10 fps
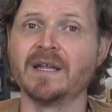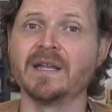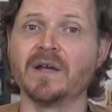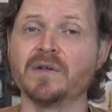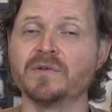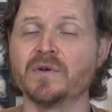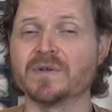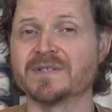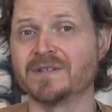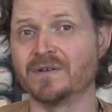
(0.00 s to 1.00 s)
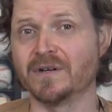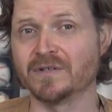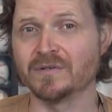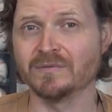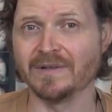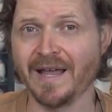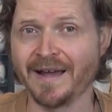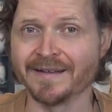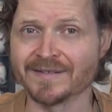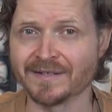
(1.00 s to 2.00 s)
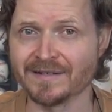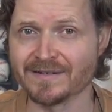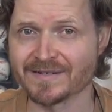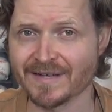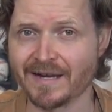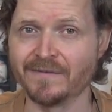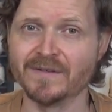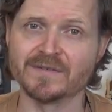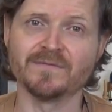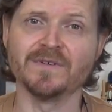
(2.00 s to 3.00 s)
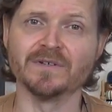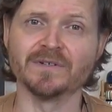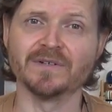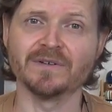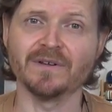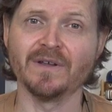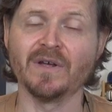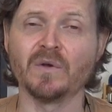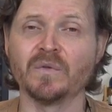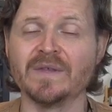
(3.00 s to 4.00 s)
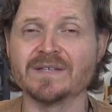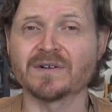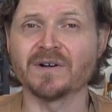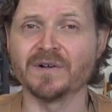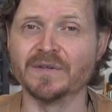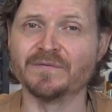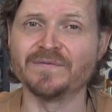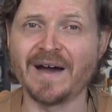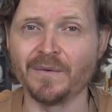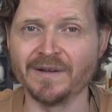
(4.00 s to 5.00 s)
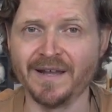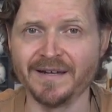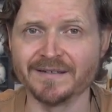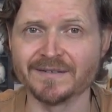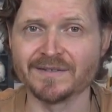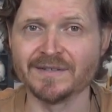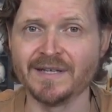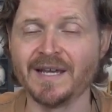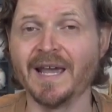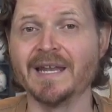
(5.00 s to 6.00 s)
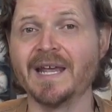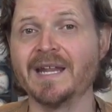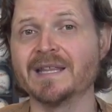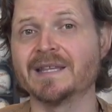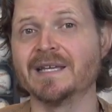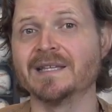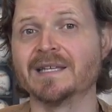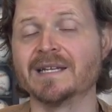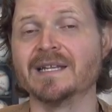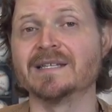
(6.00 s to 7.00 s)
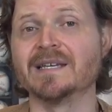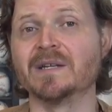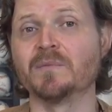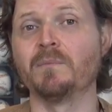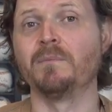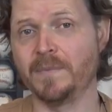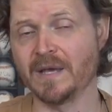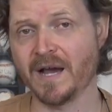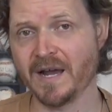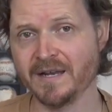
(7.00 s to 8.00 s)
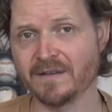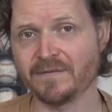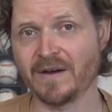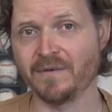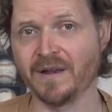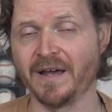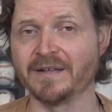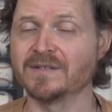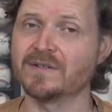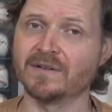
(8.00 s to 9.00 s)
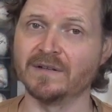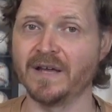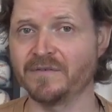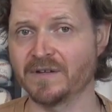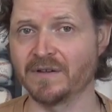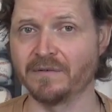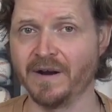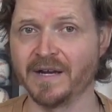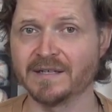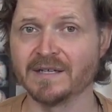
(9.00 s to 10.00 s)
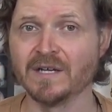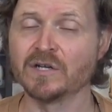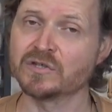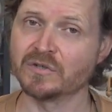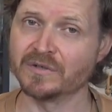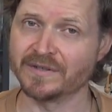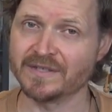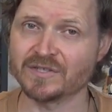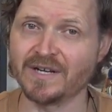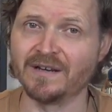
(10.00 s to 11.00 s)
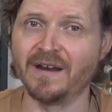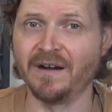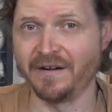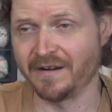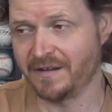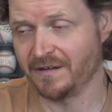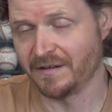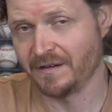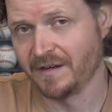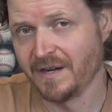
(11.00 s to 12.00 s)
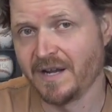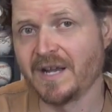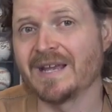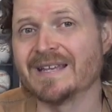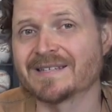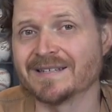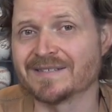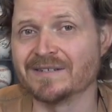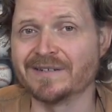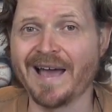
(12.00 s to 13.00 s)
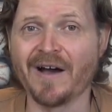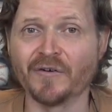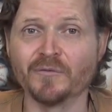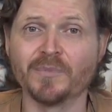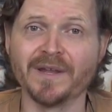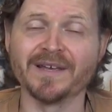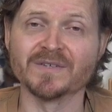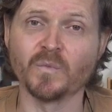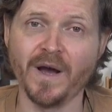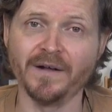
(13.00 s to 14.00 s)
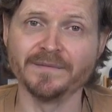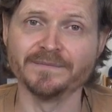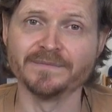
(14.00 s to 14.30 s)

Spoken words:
Now you'll notice that there are 2 lines on either side of this field. These are called the foul lines. And anything that is hit behind the foul lines to the left and the right, shown in this shaded area here, is considered out of play as well.